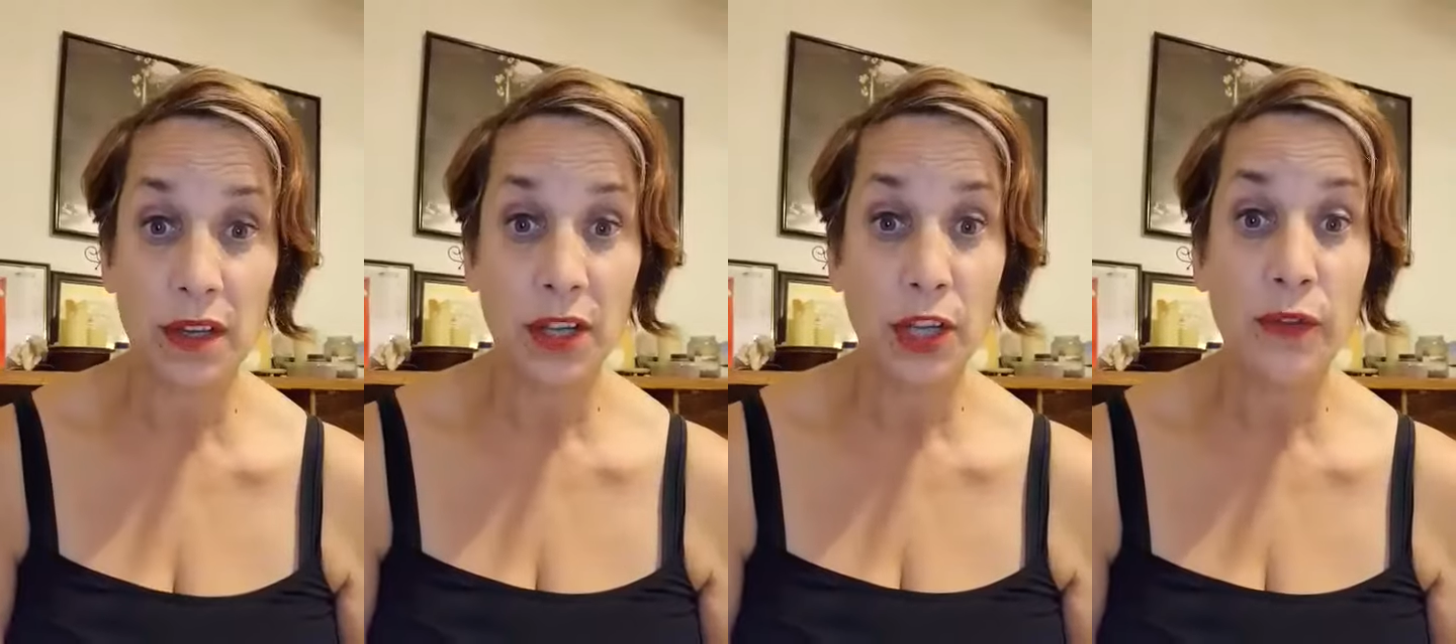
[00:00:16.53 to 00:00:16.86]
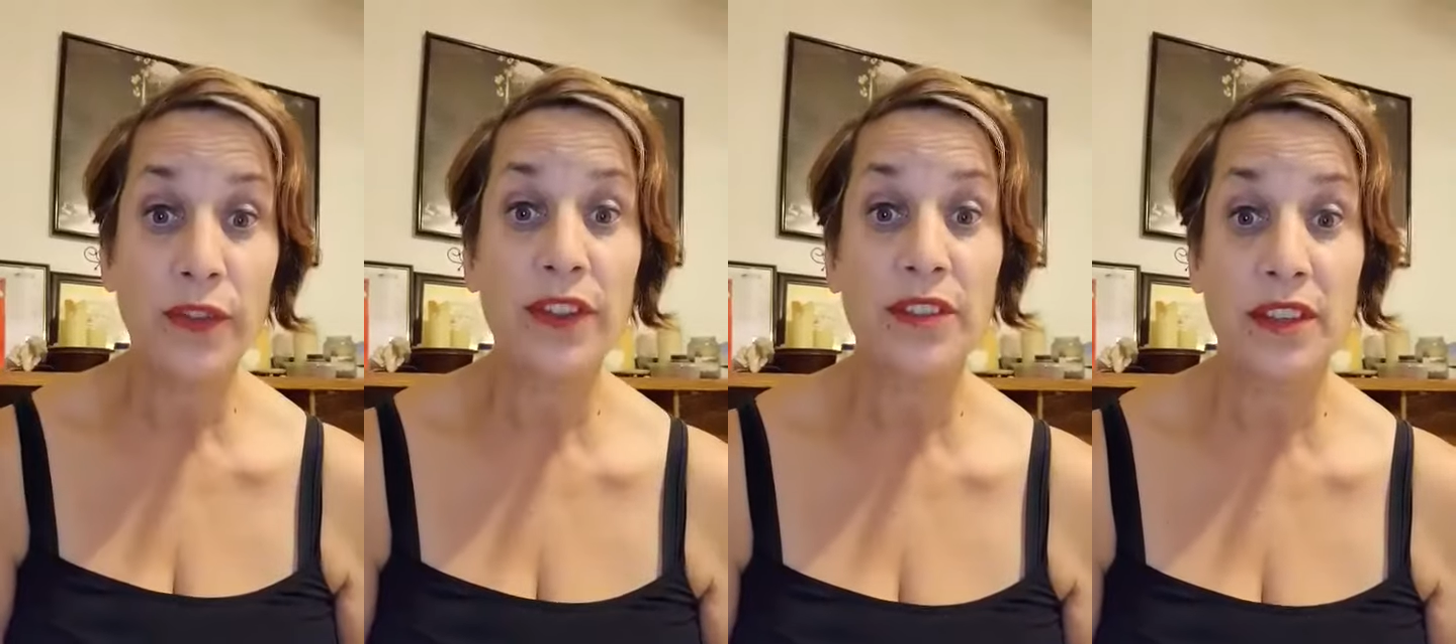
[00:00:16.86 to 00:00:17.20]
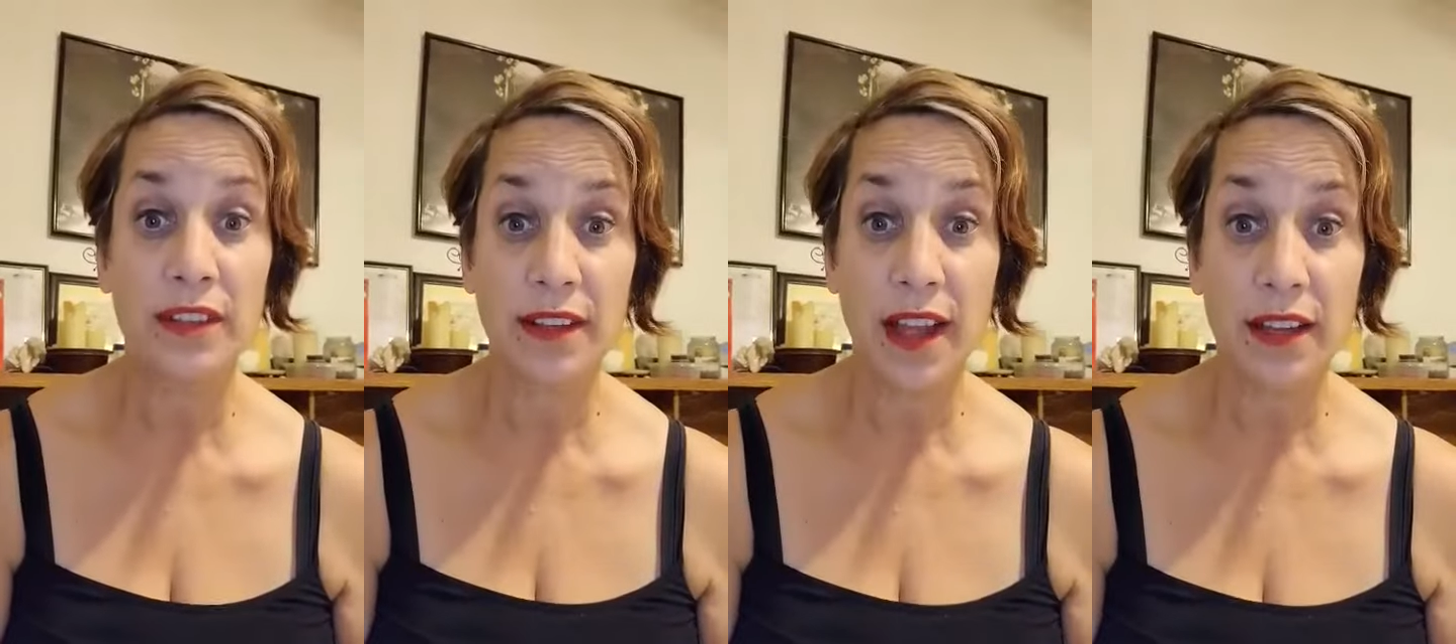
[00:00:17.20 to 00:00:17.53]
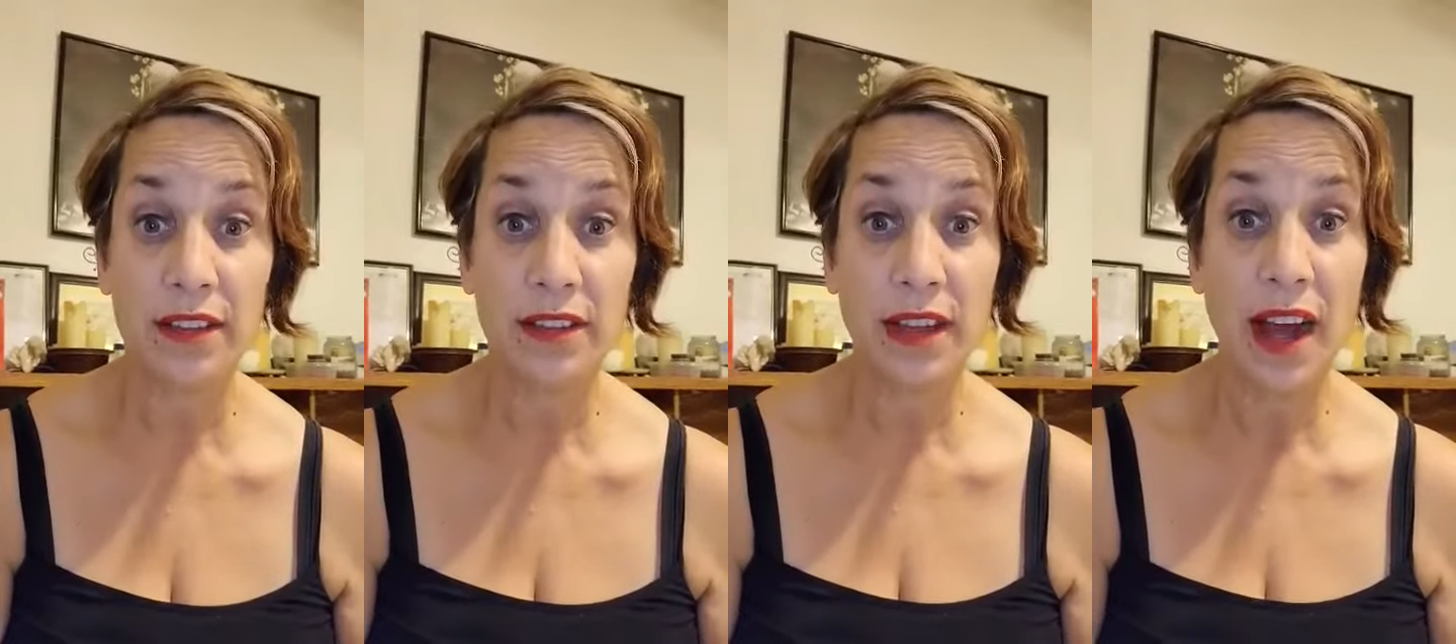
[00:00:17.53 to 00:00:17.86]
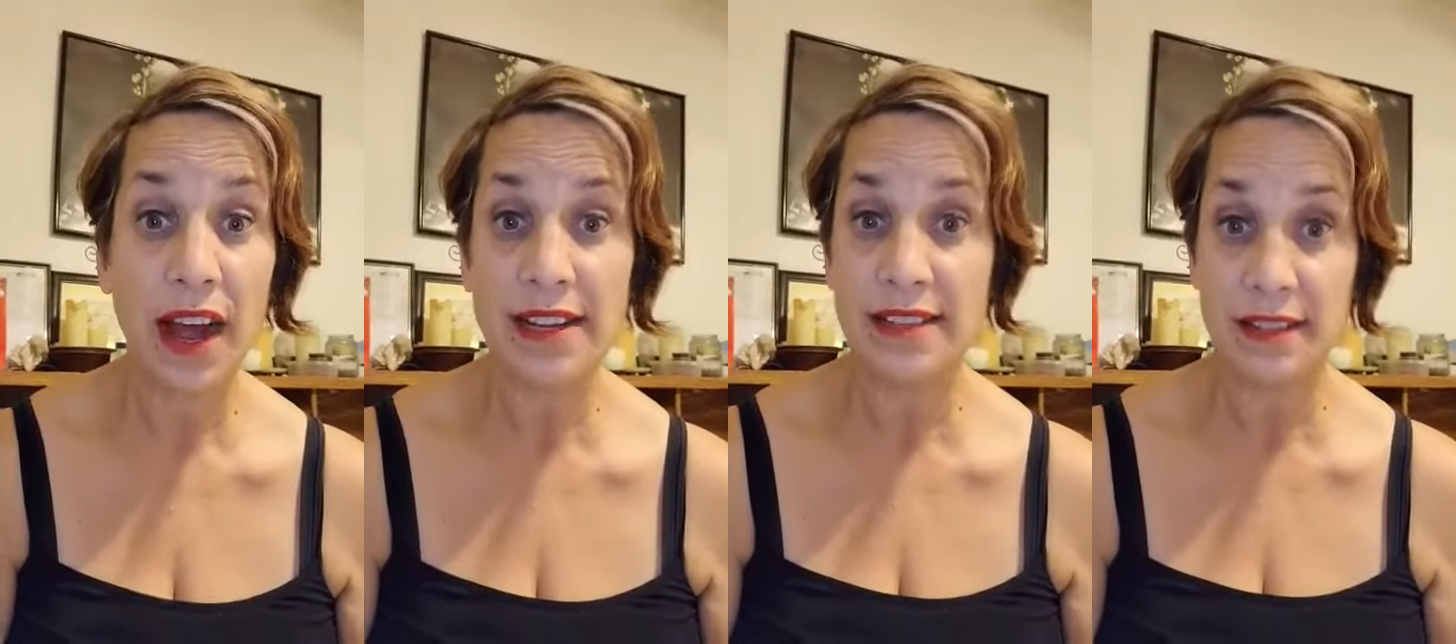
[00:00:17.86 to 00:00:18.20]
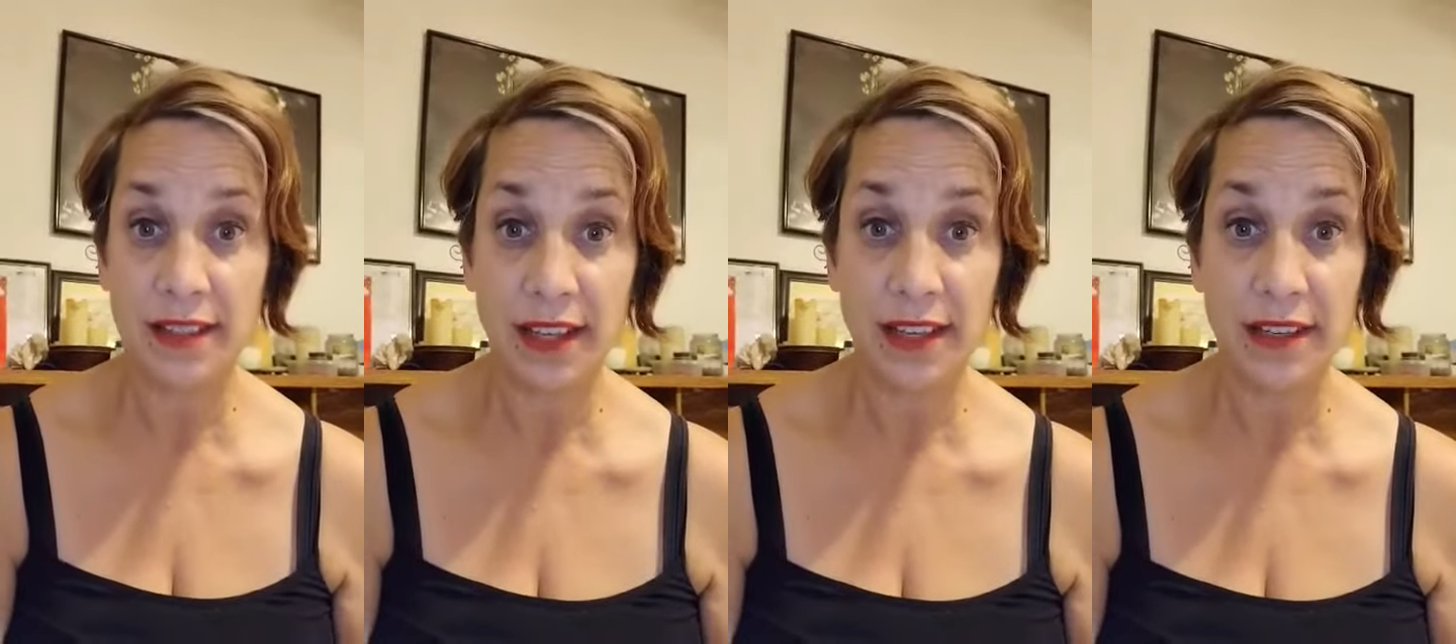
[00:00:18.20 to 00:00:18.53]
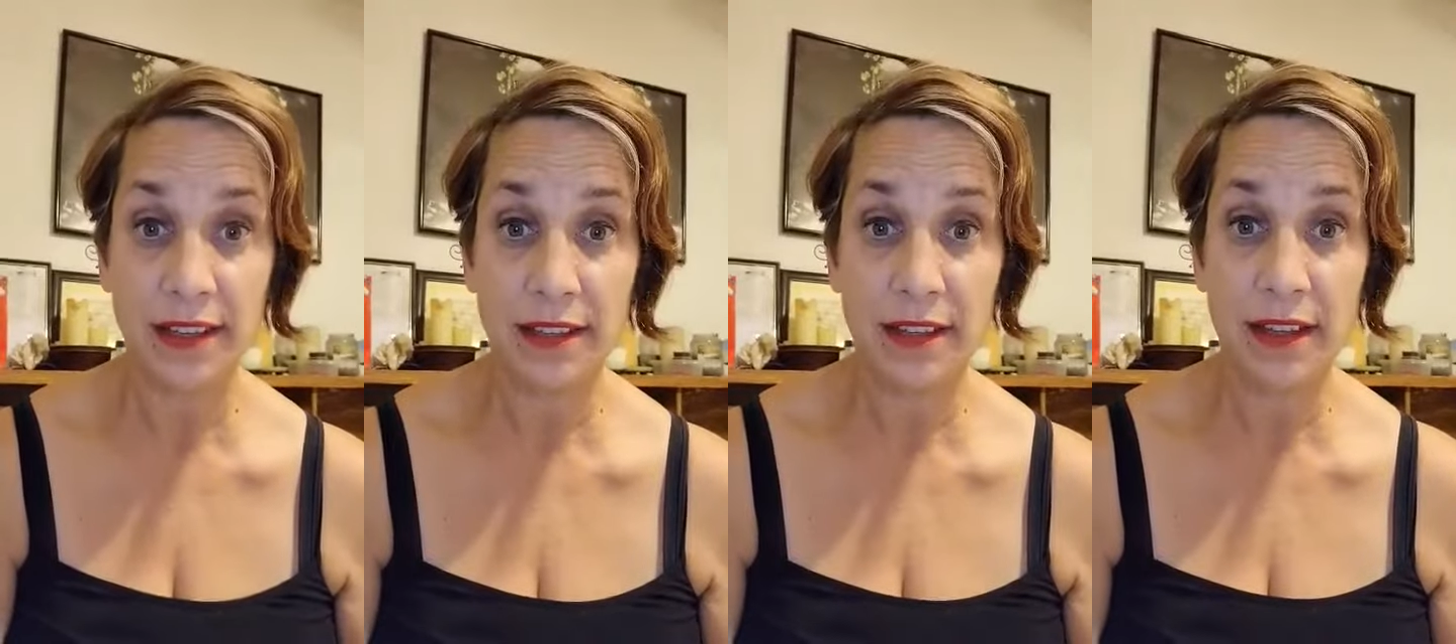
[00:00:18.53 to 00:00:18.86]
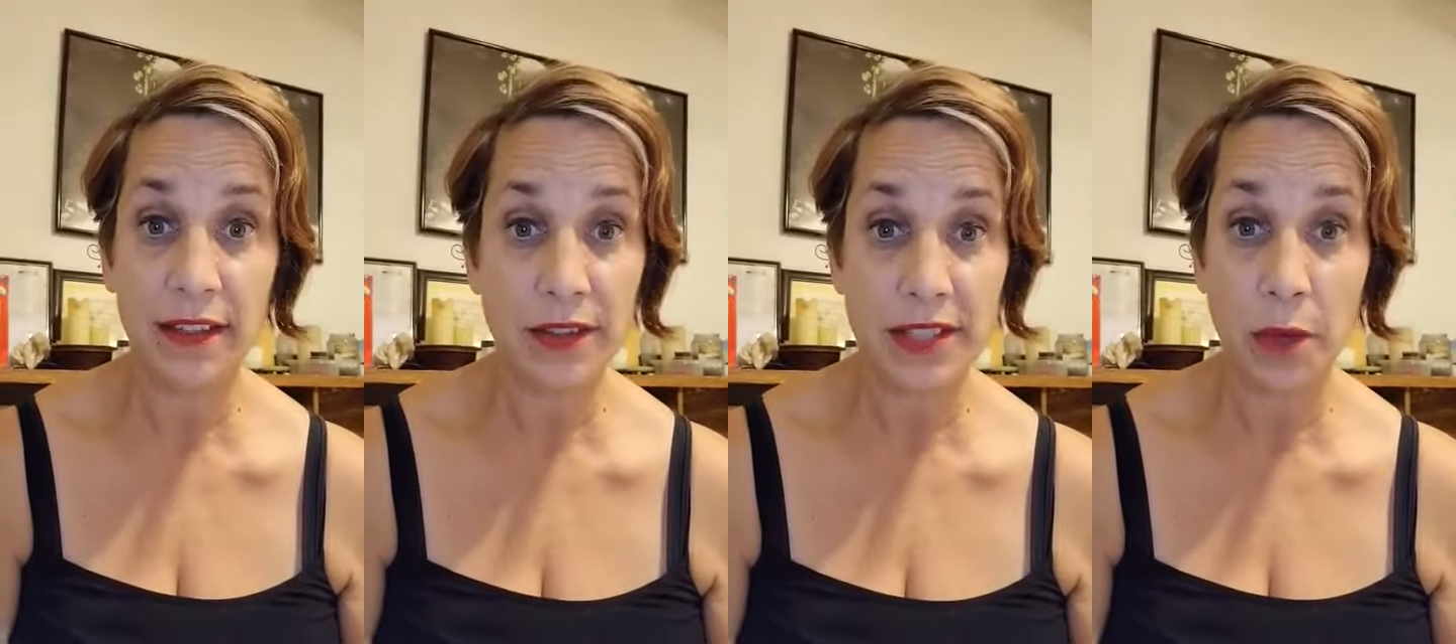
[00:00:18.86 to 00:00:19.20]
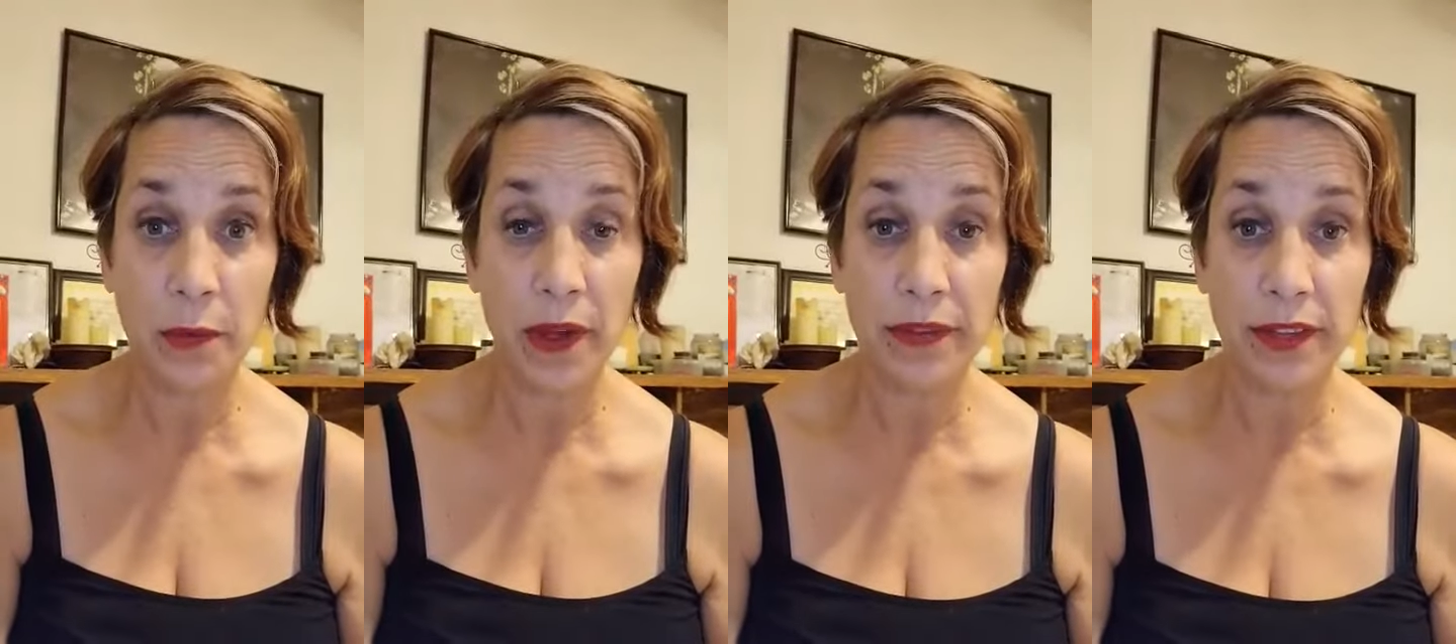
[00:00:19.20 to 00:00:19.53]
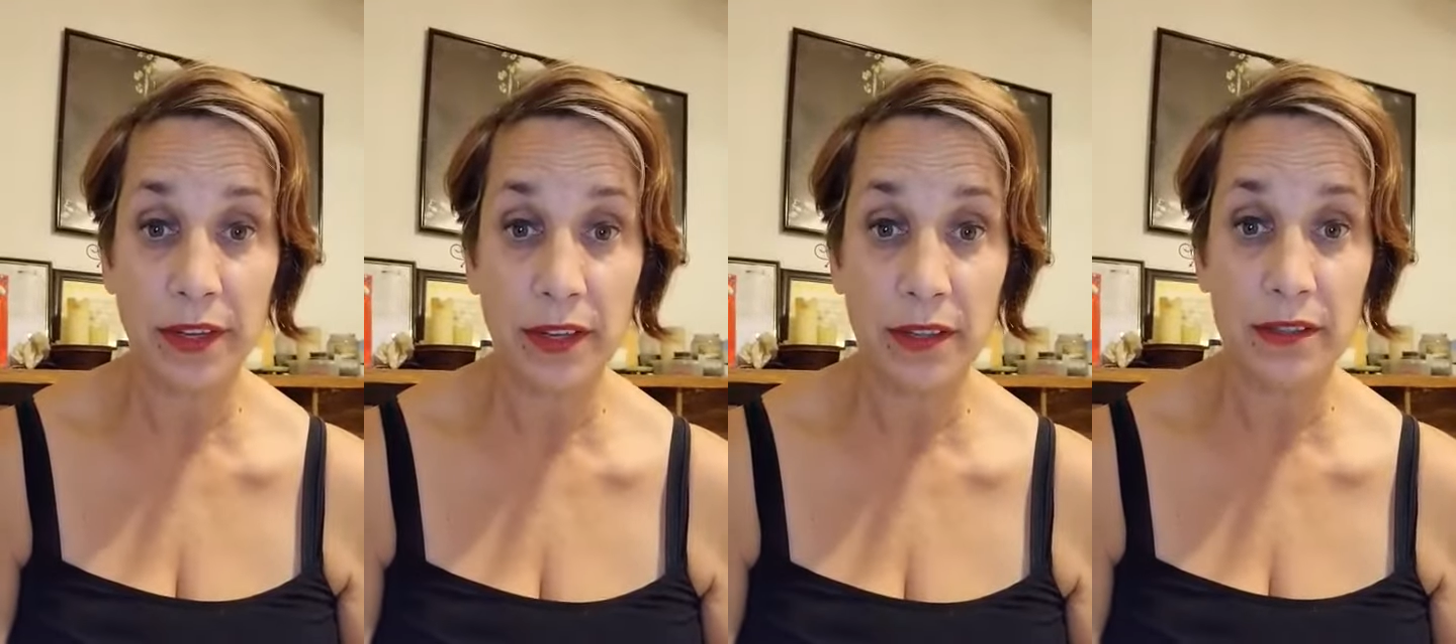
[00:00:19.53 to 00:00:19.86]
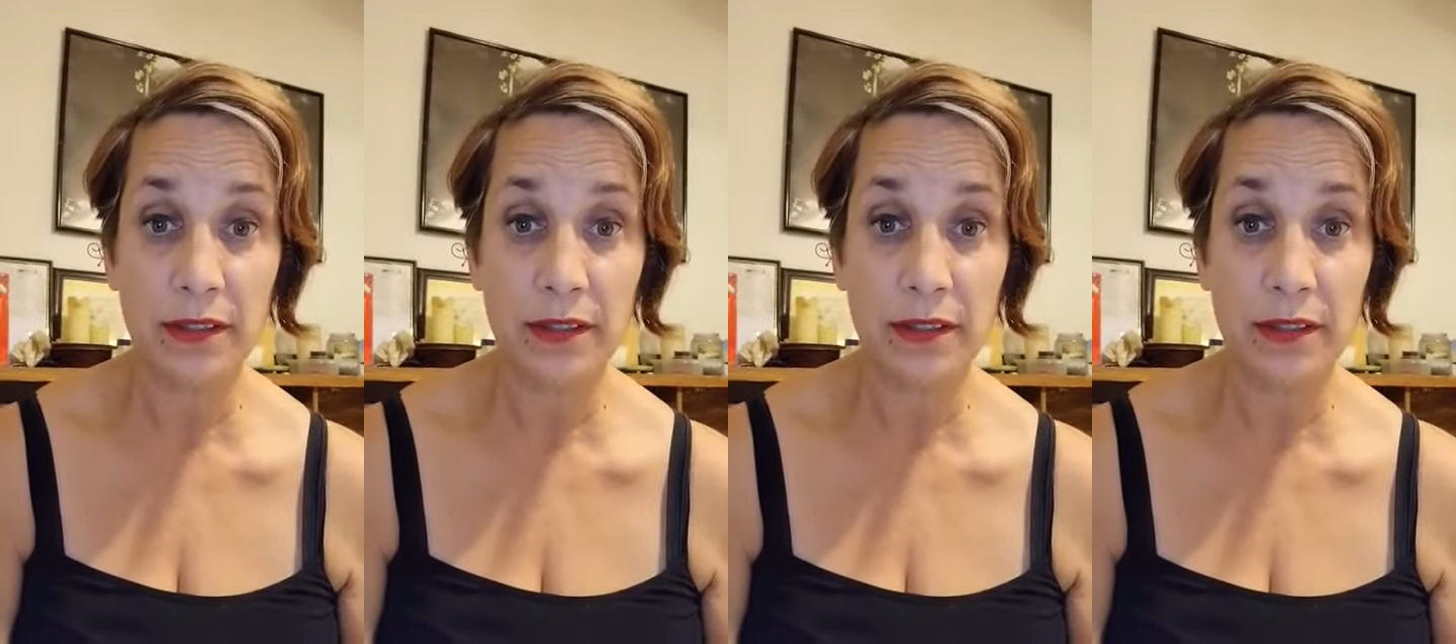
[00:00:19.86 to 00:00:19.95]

you feel neglect, isolated, there's help out there.